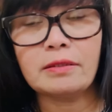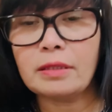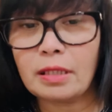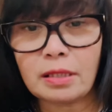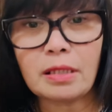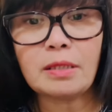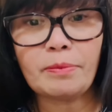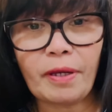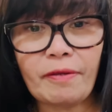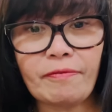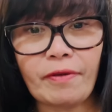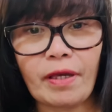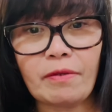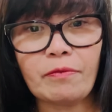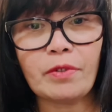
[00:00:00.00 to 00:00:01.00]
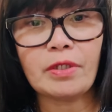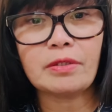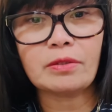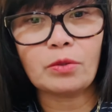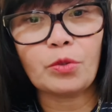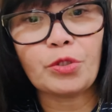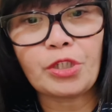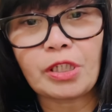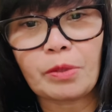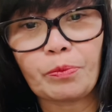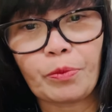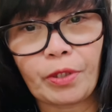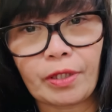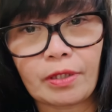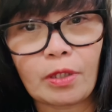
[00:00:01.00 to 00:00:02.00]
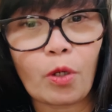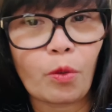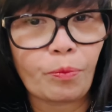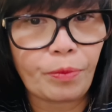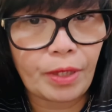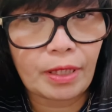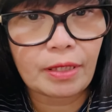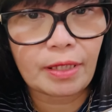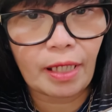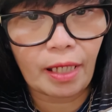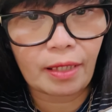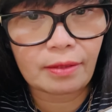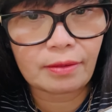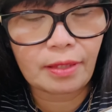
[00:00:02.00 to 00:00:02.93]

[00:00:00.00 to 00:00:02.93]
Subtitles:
This is my favorite Gucci print, the Opedia.